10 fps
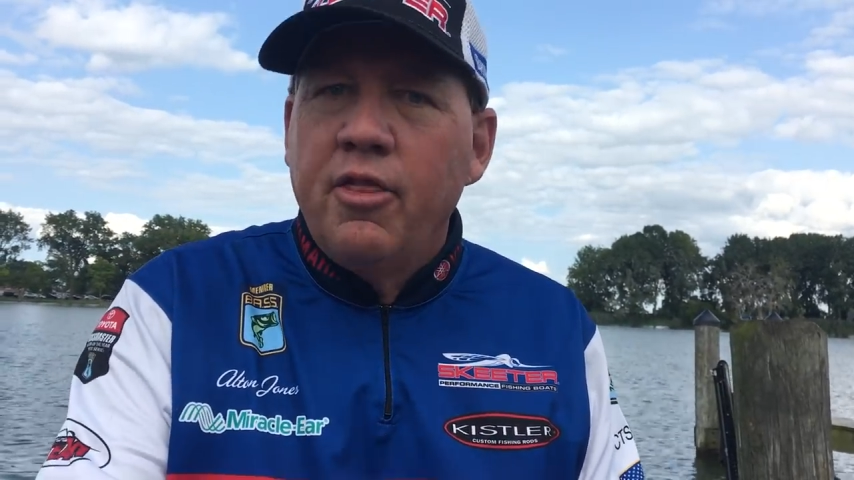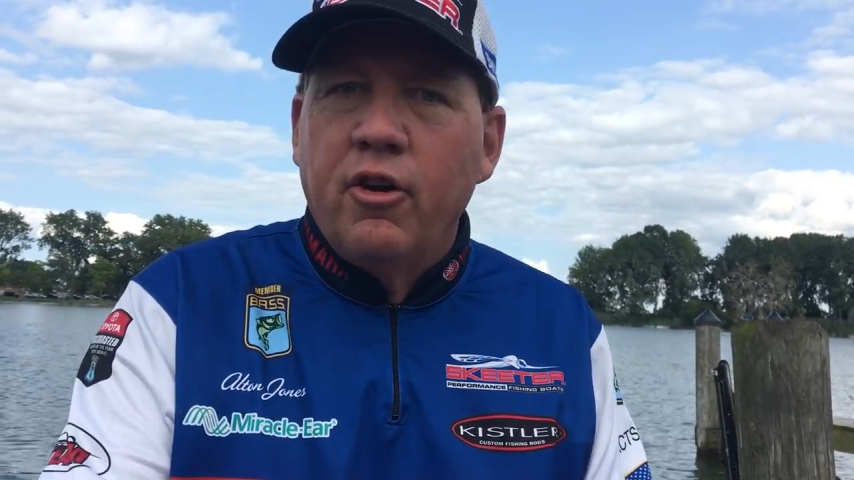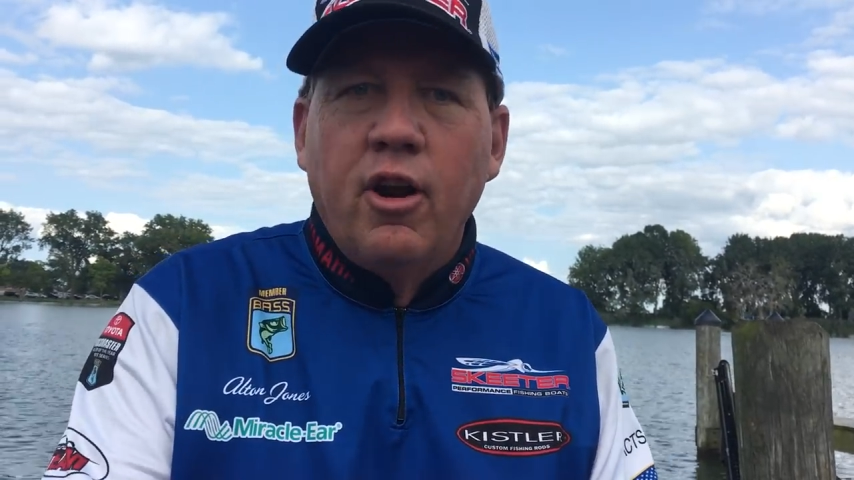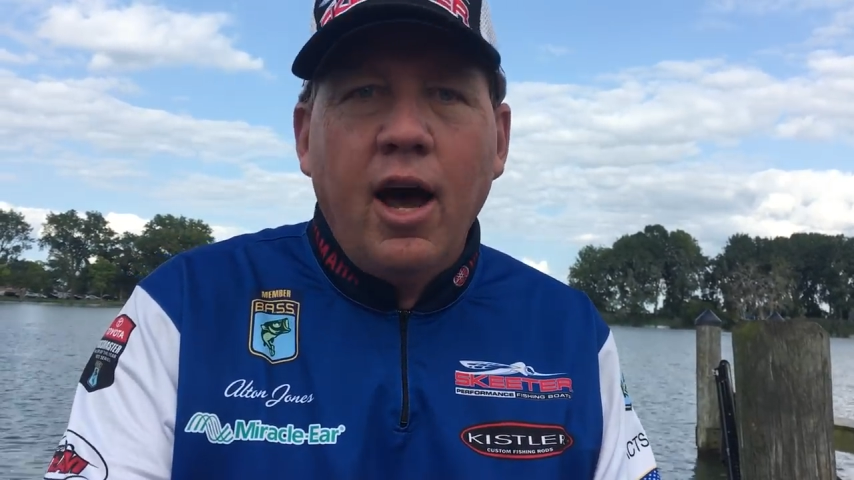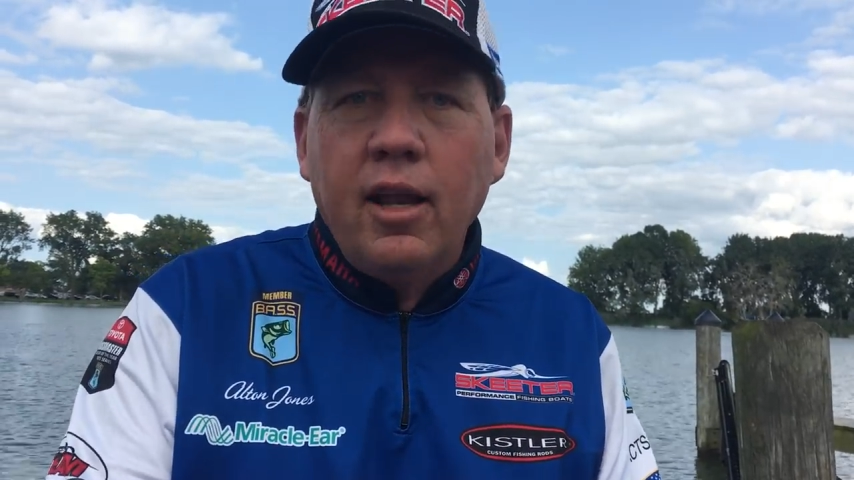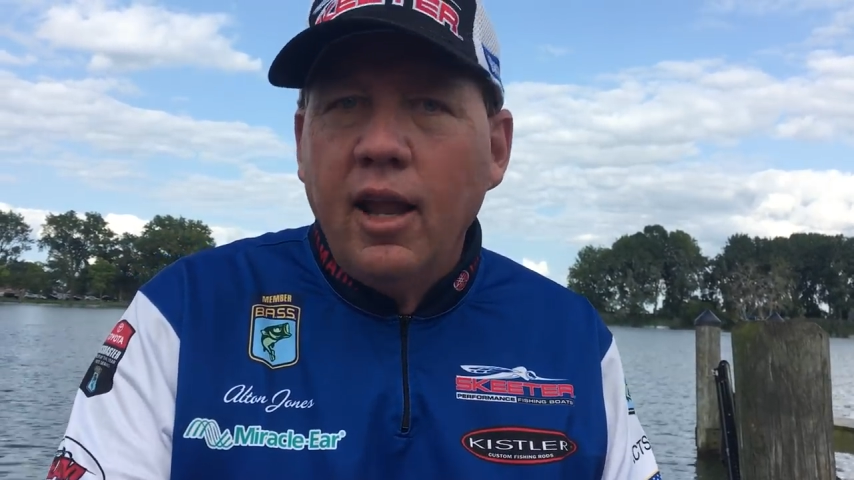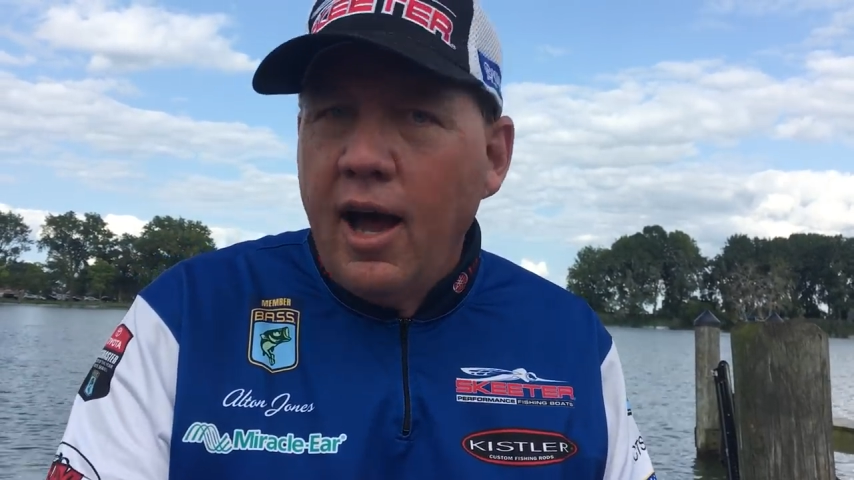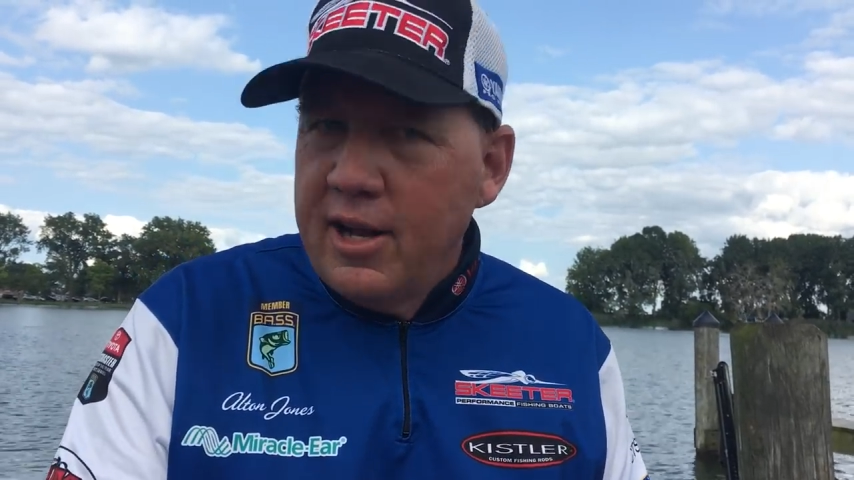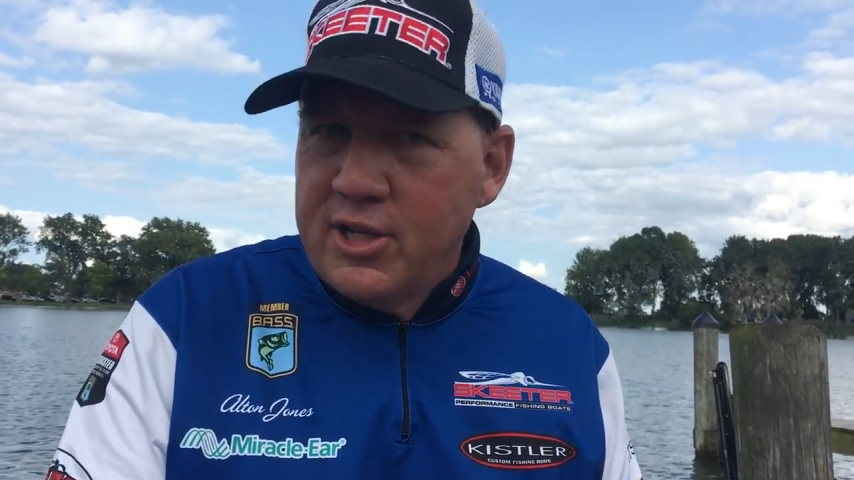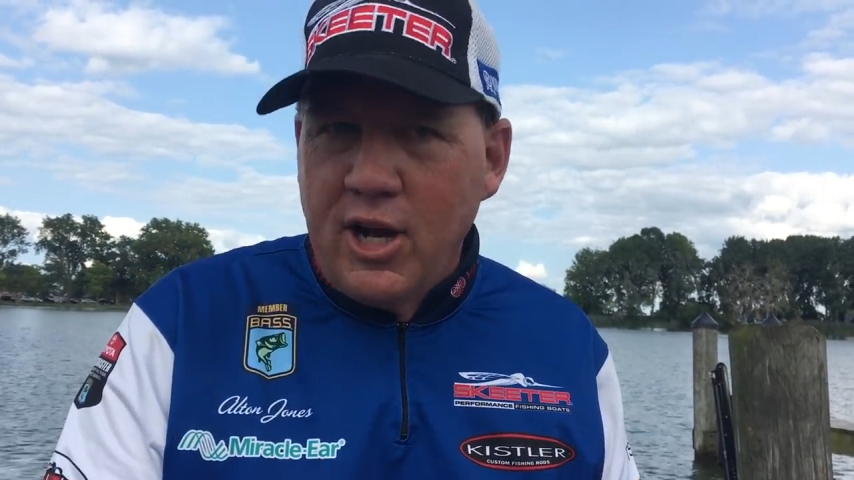They're not
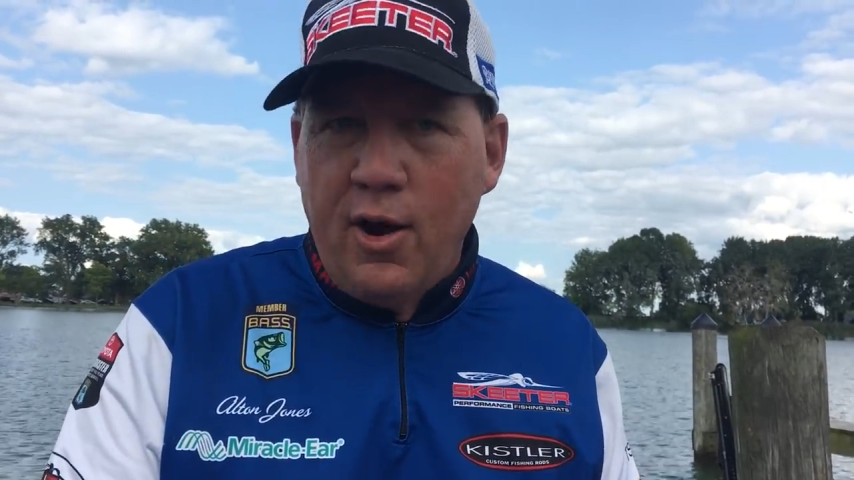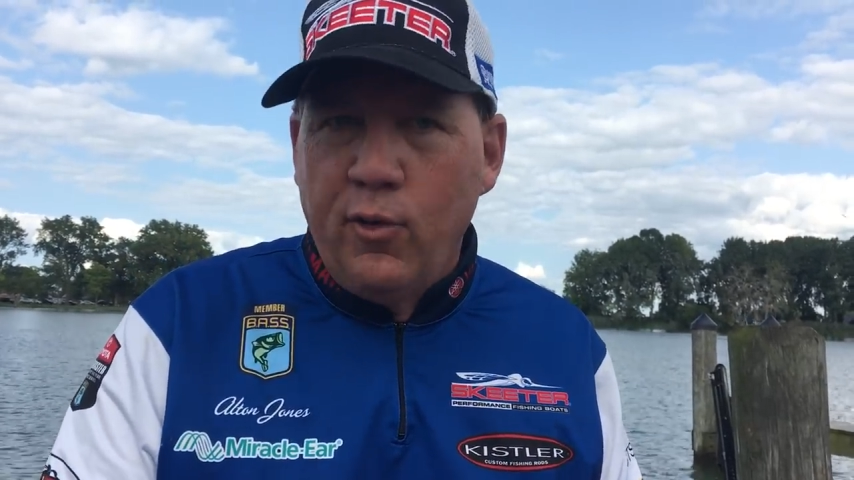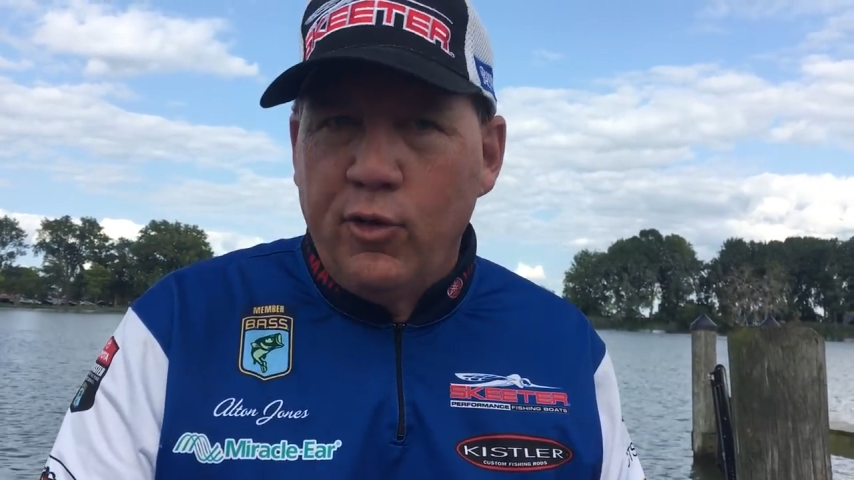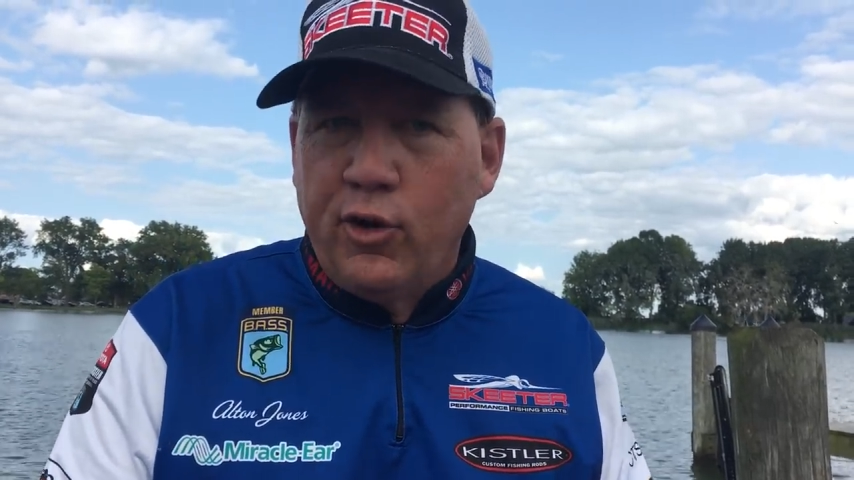line shy when they're